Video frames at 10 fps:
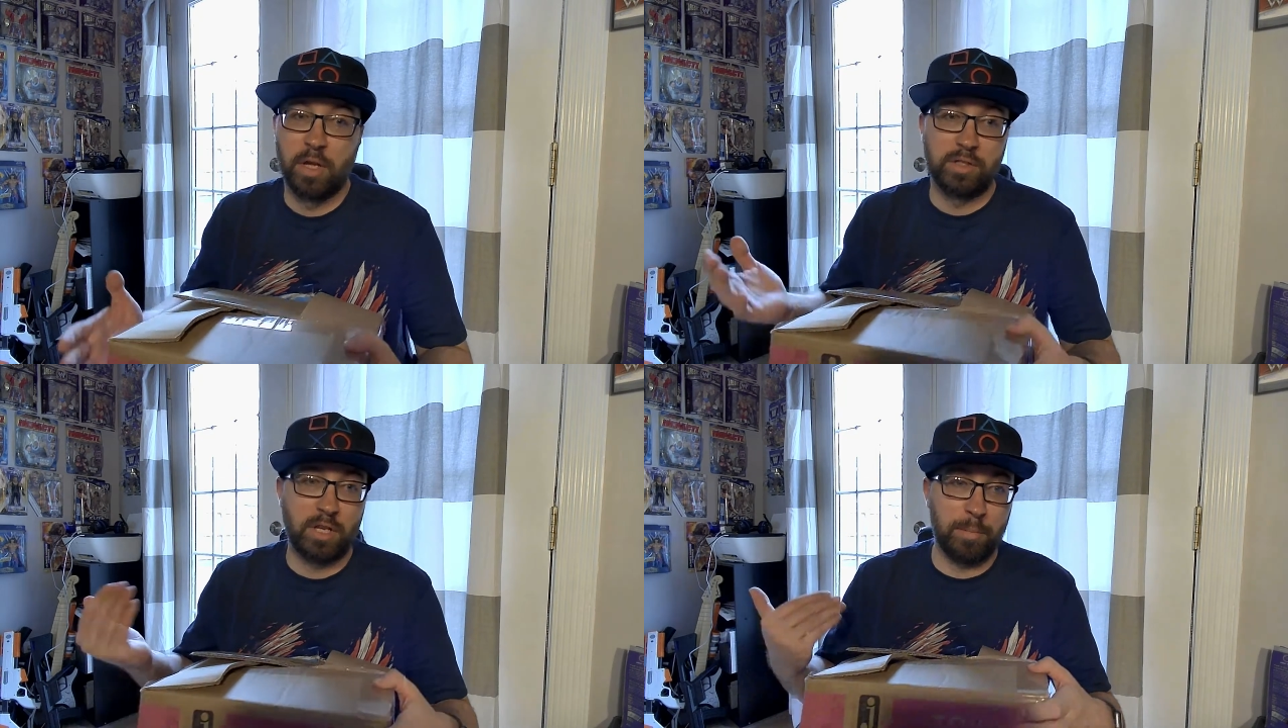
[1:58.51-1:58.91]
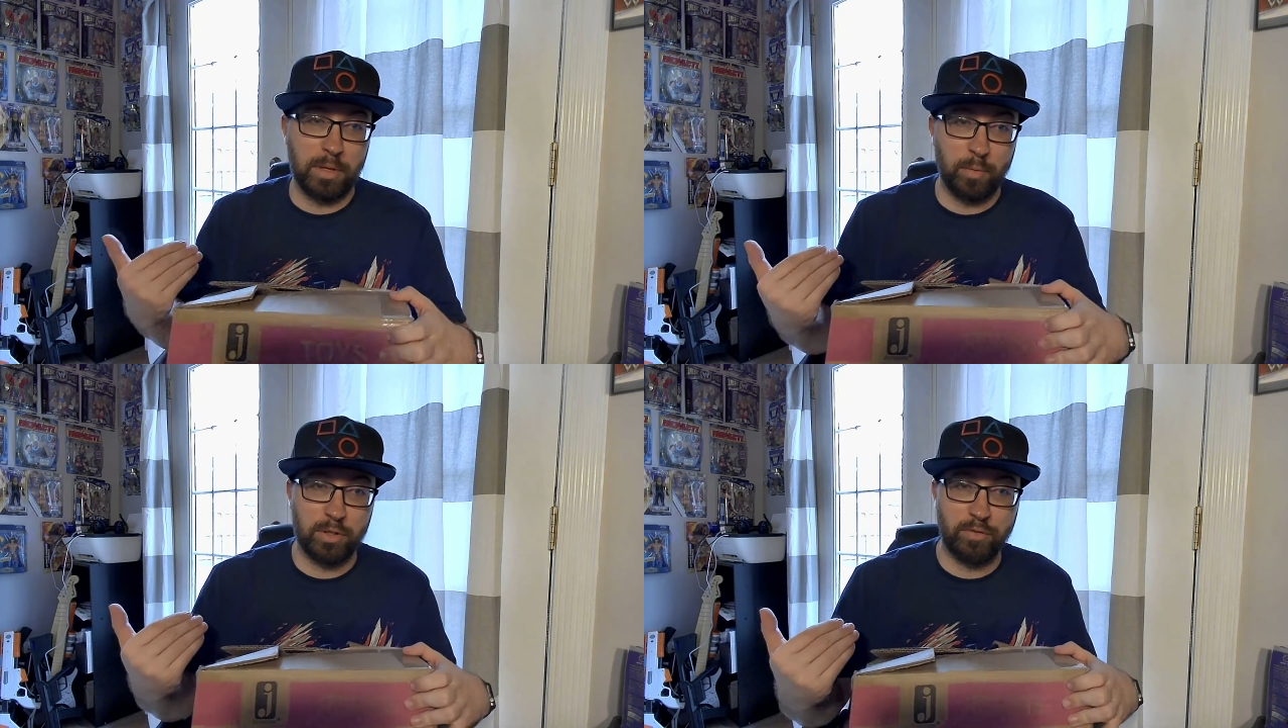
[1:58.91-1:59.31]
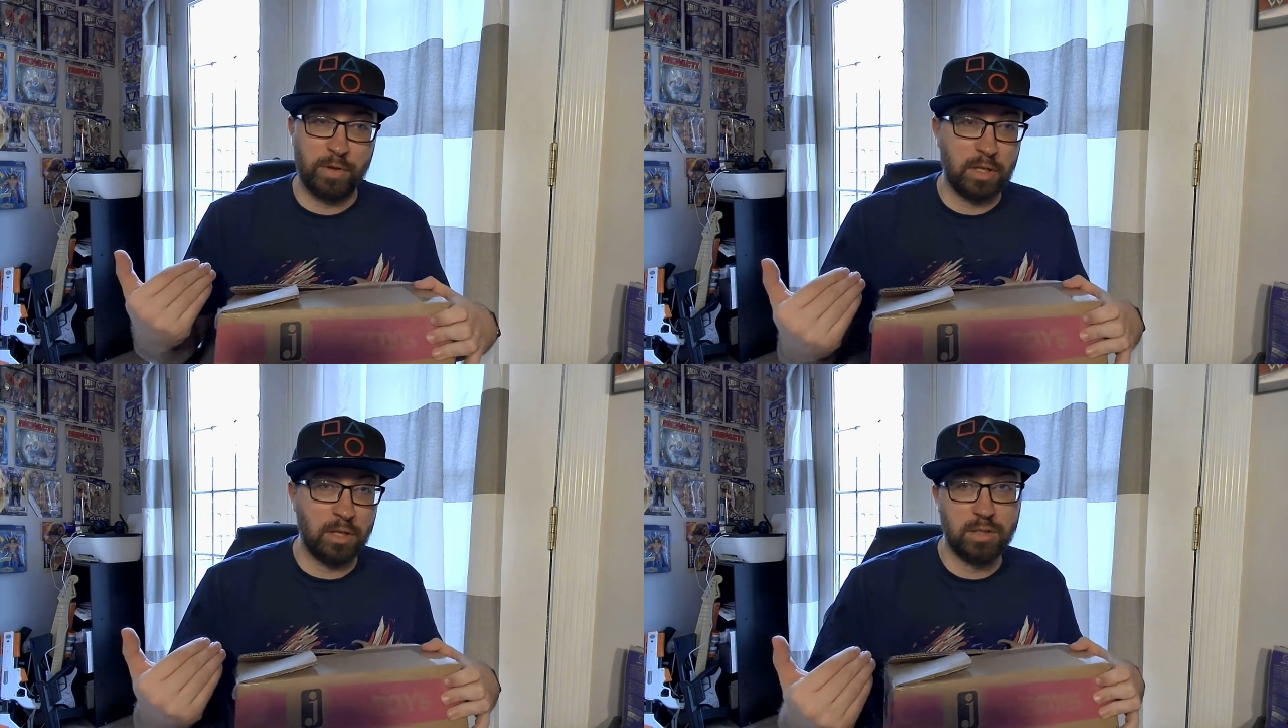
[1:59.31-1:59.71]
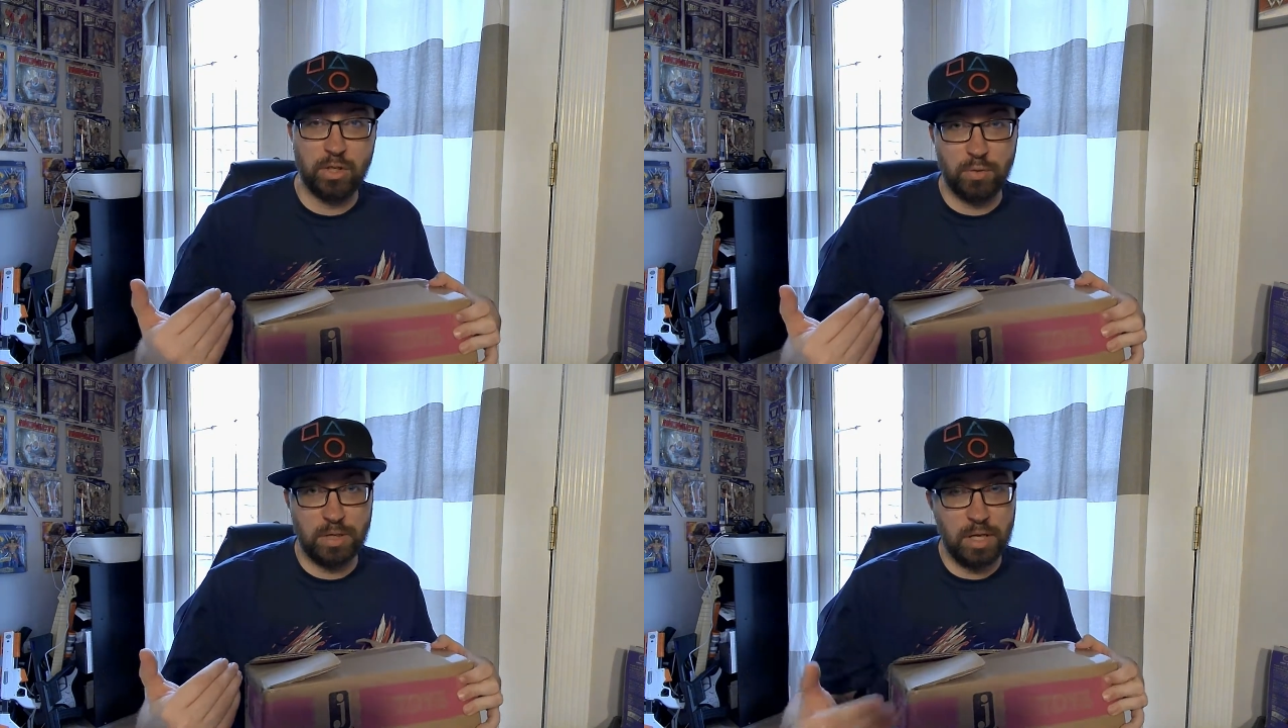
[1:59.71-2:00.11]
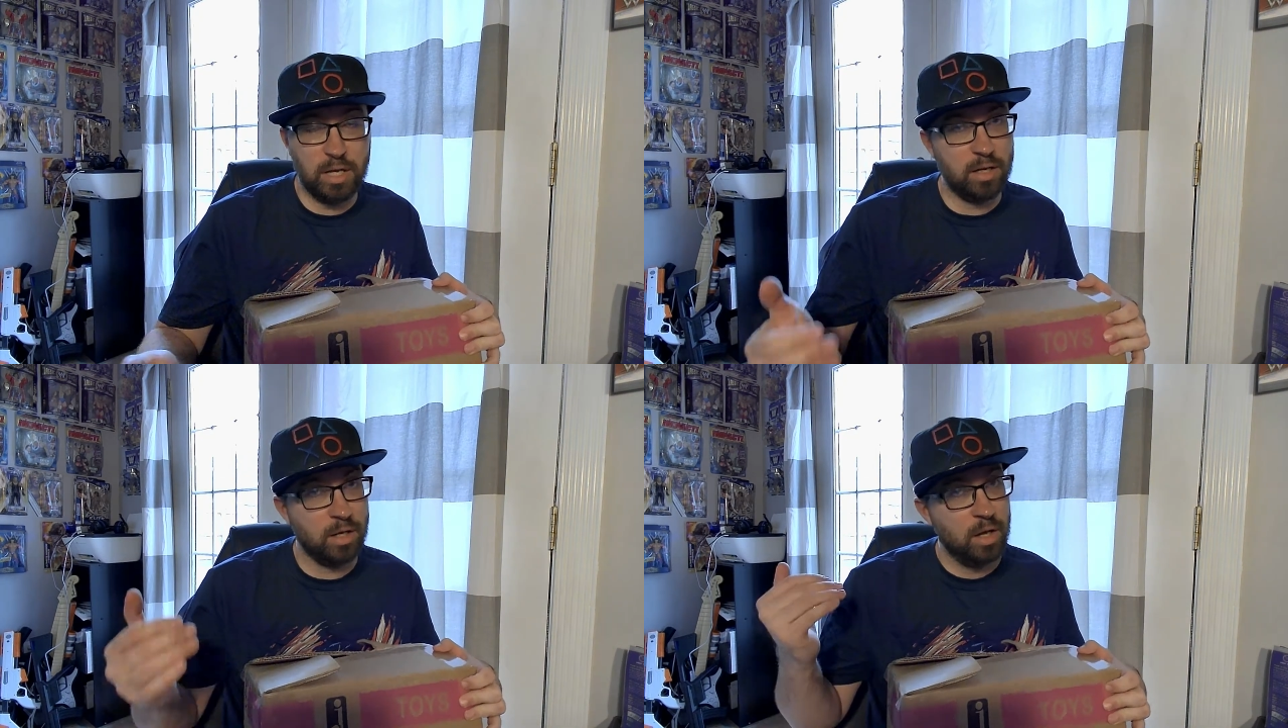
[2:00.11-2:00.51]
Tell me which figures you
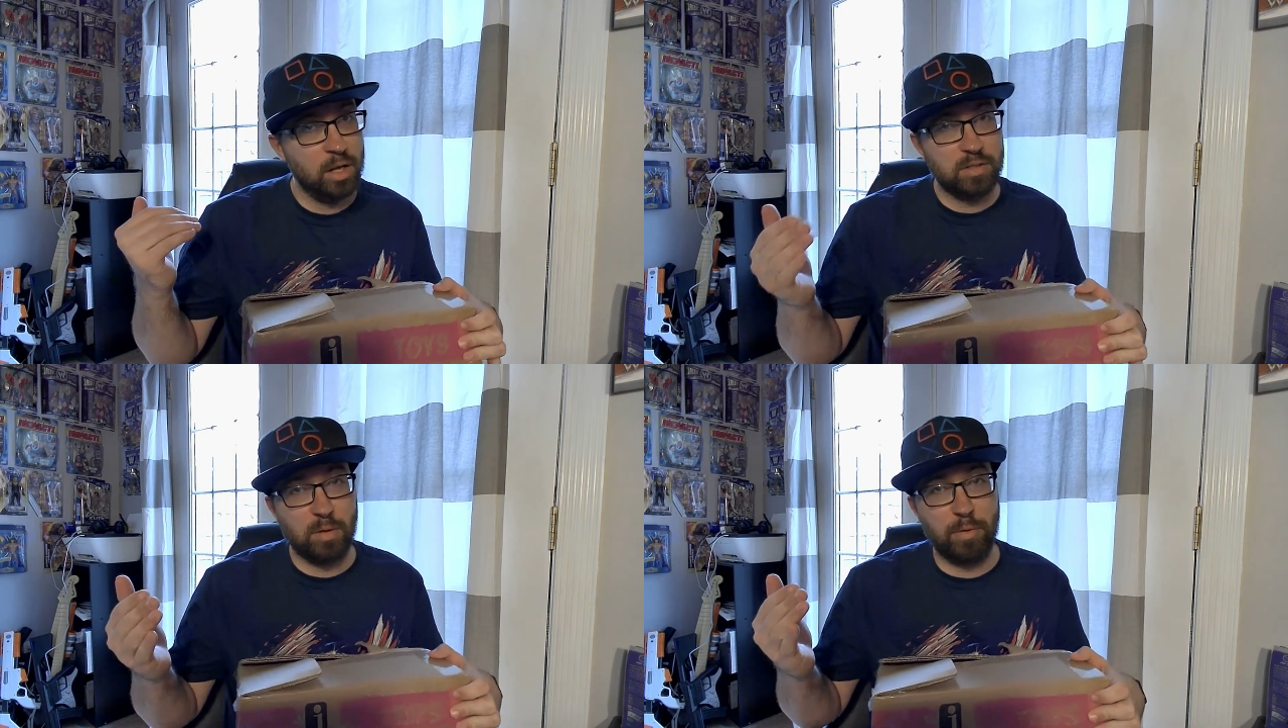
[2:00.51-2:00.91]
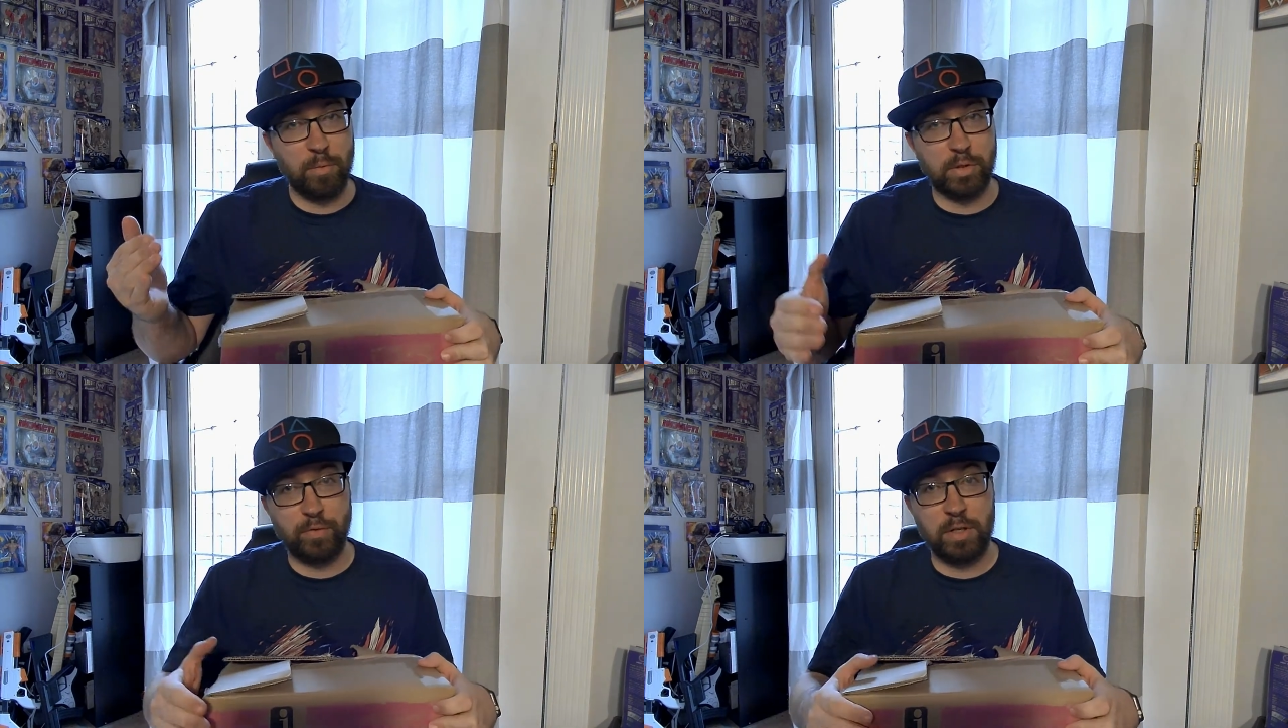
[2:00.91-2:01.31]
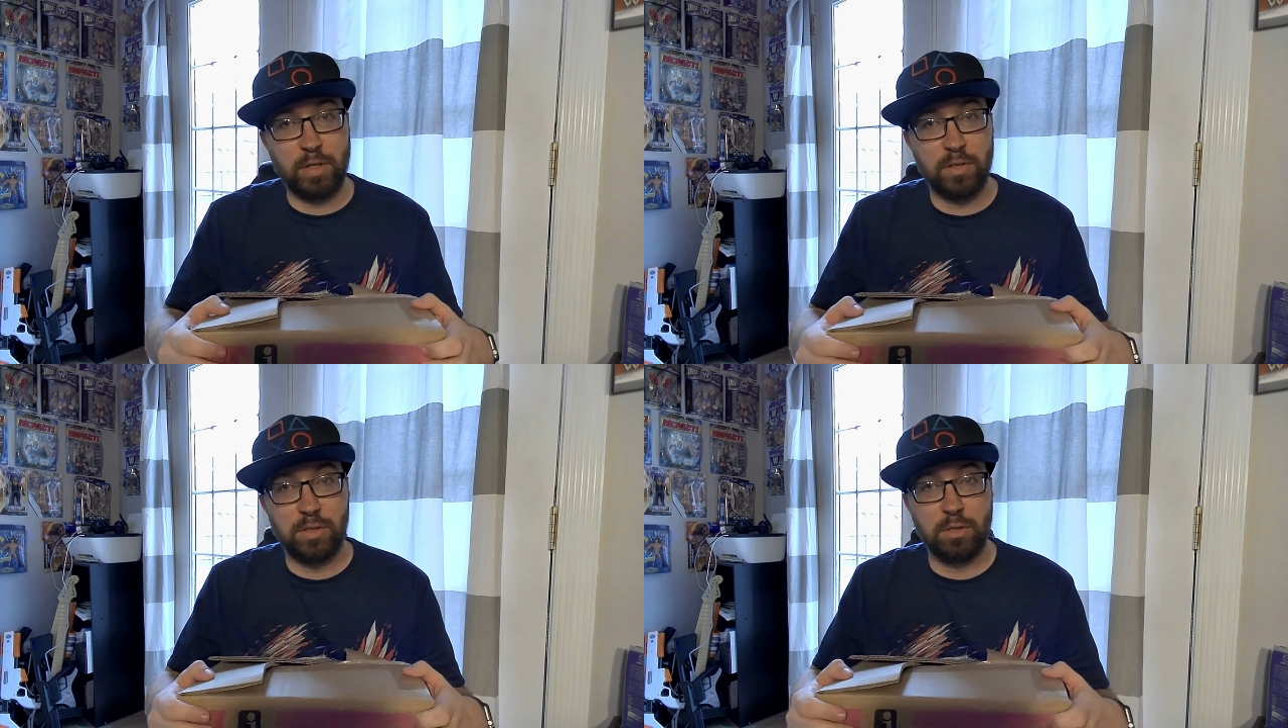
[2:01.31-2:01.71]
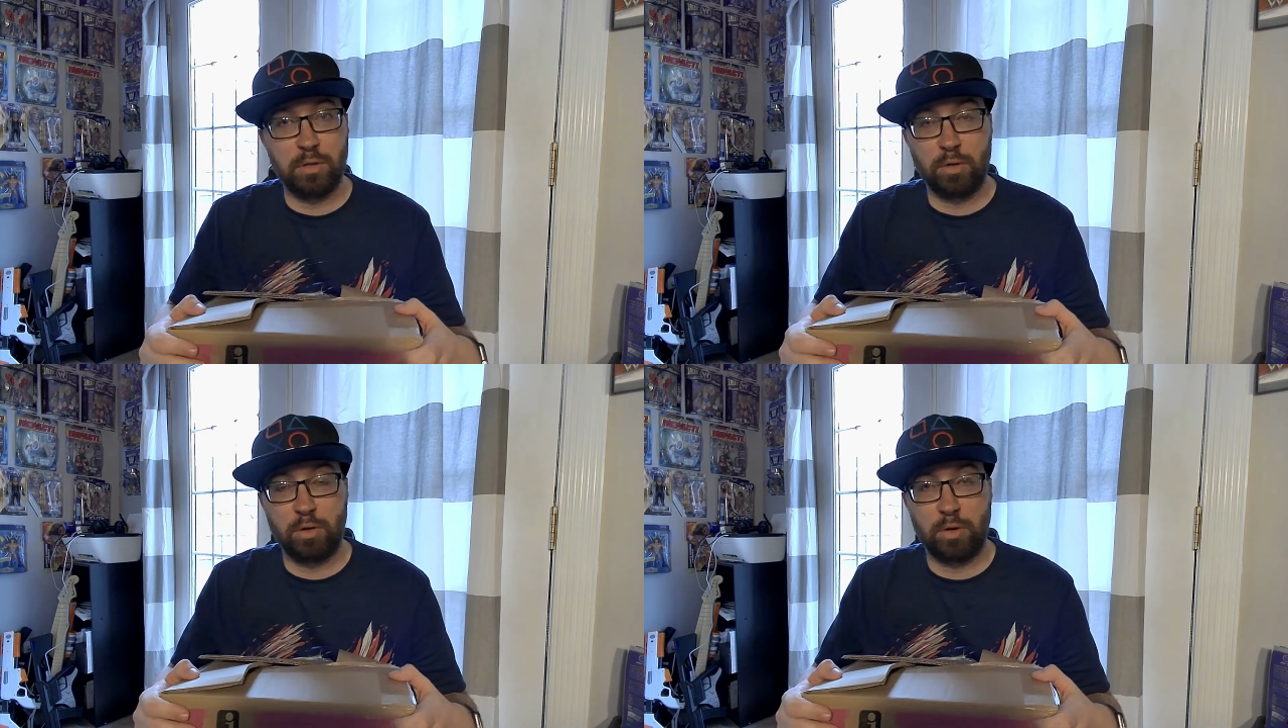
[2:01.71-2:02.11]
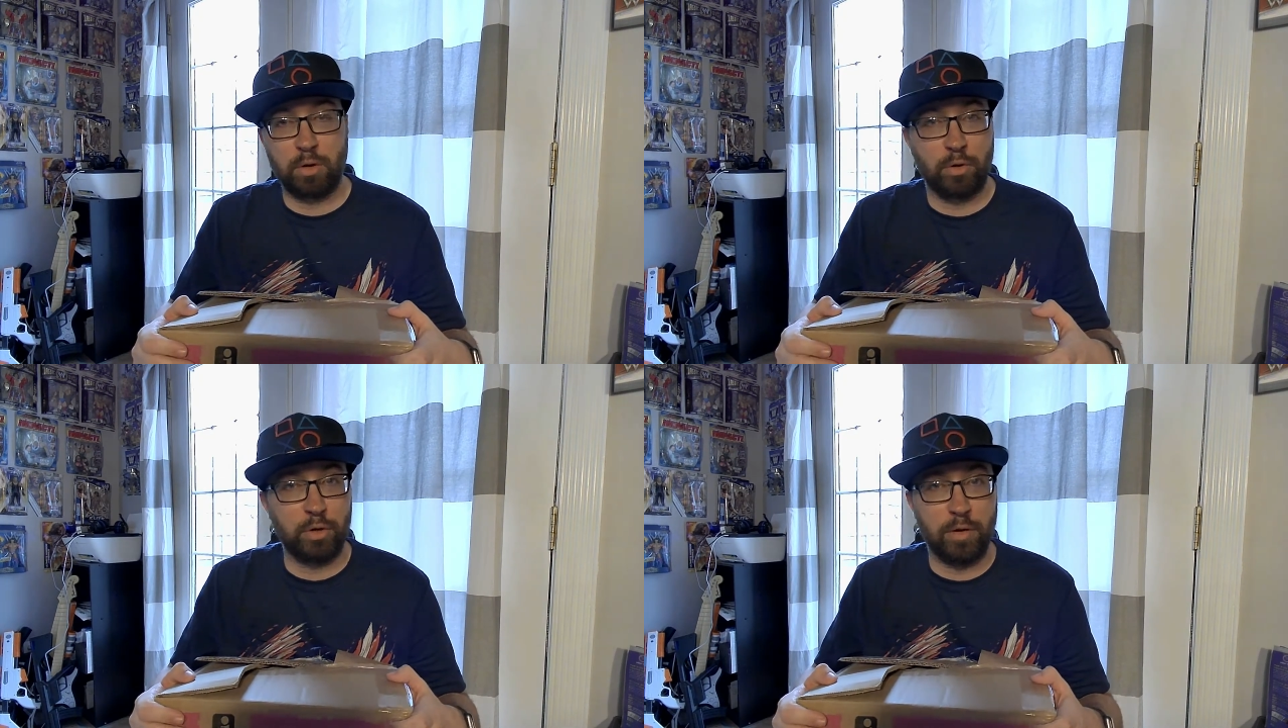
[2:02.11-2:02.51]
need. Tell me which figures you're looking